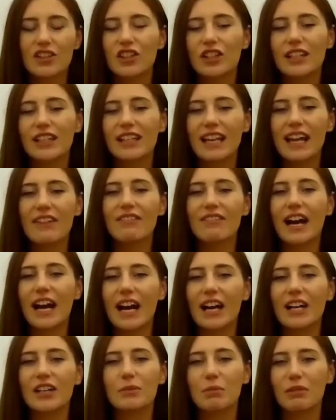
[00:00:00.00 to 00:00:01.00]
that she'd never
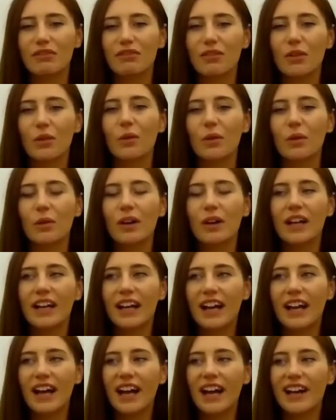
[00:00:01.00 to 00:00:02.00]
had before.
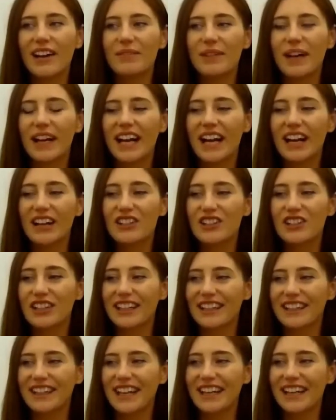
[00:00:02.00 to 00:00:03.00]
And
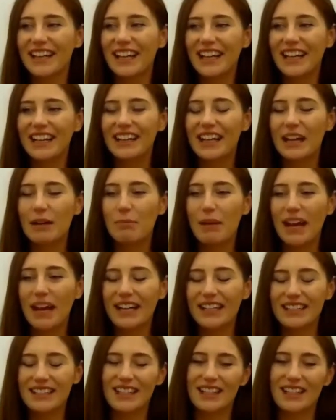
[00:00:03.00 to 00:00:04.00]
actually they
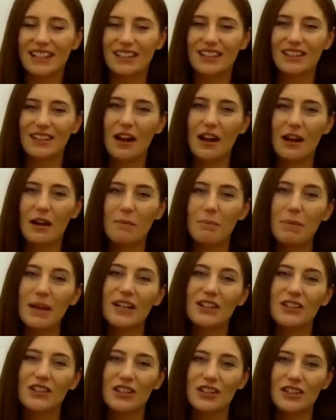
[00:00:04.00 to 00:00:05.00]
painted
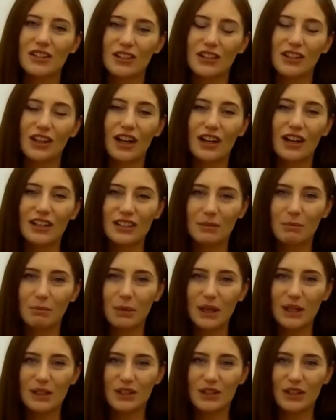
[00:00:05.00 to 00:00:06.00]
pictures and coloured in
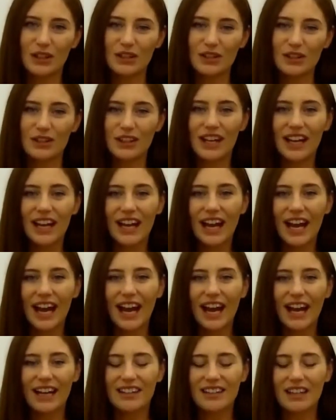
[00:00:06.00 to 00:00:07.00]
pictures,
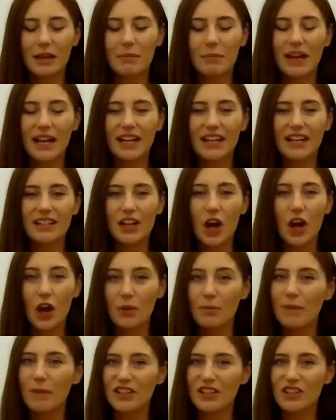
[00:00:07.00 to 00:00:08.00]
and they made
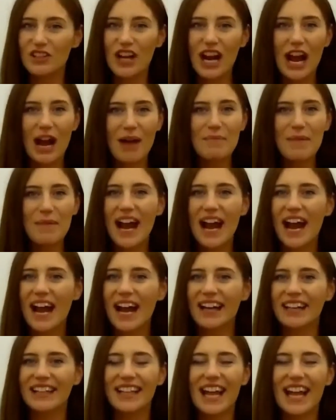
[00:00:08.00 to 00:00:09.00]
homemade jam,
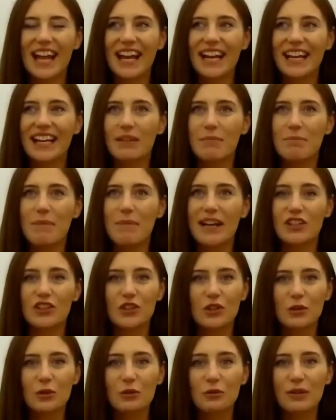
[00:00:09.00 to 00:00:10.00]
and they made
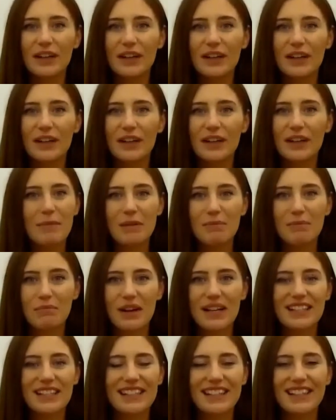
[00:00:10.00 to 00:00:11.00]
jewellery, they made
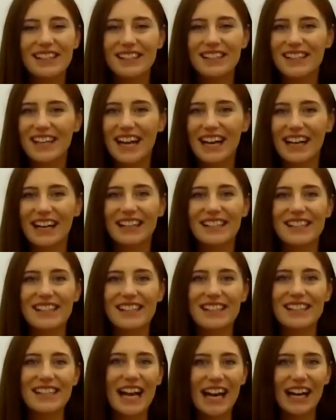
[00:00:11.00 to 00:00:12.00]
bracelets,
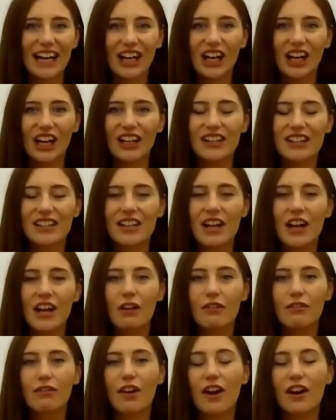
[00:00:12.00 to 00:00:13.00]
necklaces, anklets
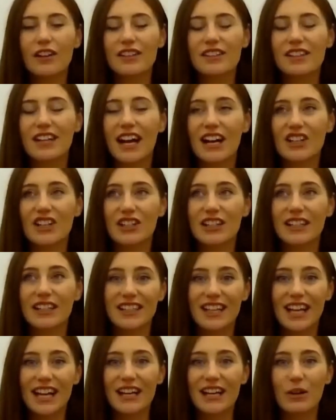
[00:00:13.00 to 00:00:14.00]
for us to actually
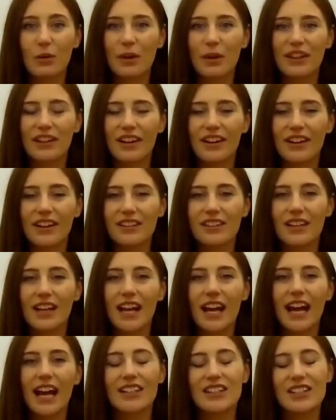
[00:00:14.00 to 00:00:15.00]
take with us
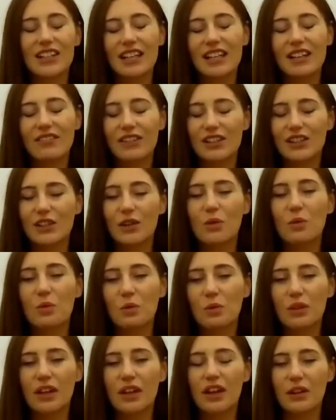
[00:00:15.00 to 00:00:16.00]
and deliver to
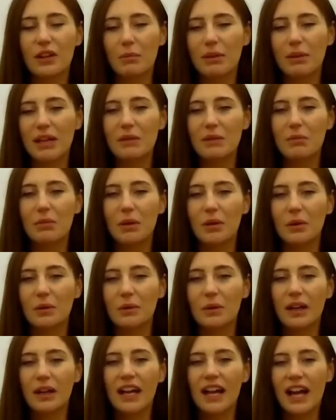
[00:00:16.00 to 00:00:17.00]
all the other
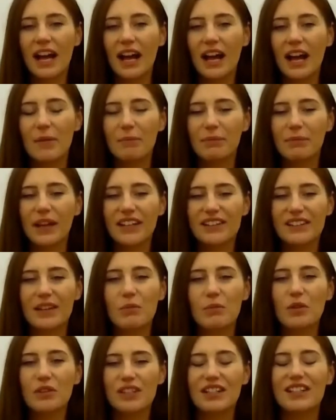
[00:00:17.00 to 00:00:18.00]
people, as they
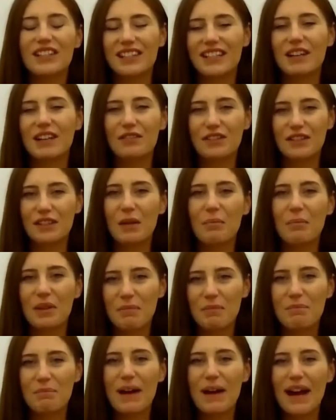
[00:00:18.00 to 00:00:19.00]
wanted to give
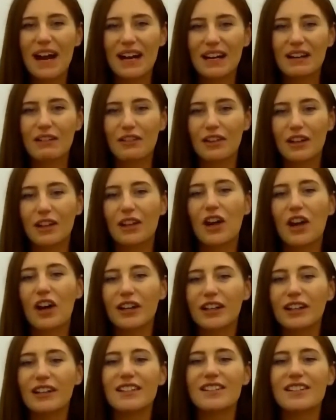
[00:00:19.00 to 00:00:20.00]
something back for the
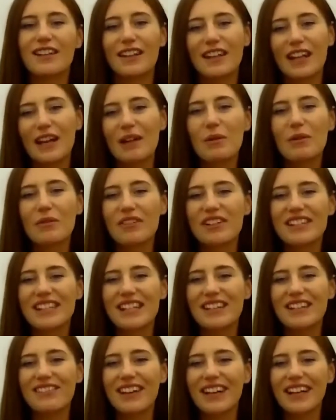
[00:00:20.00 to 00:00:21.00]
kindness that they were
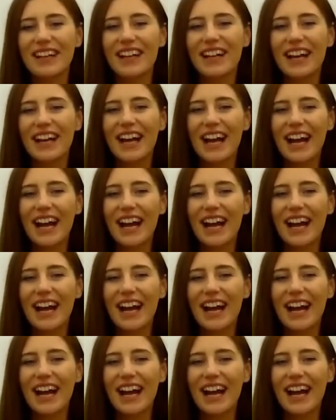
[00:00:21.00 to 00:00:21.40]
receiving.